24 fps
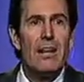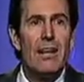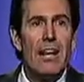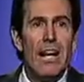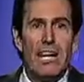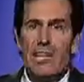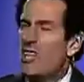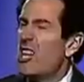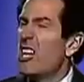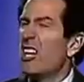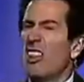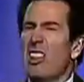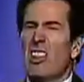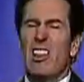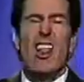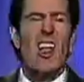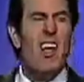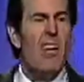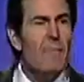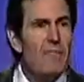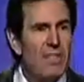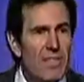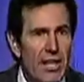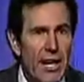She
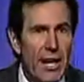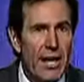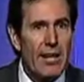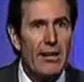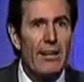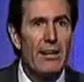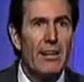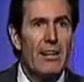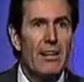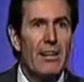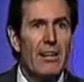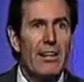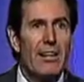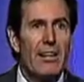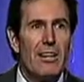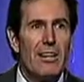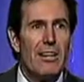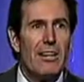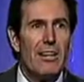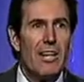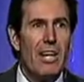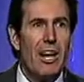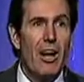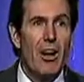loves it.
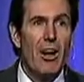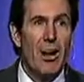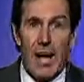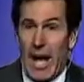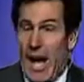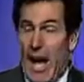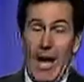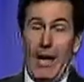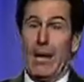I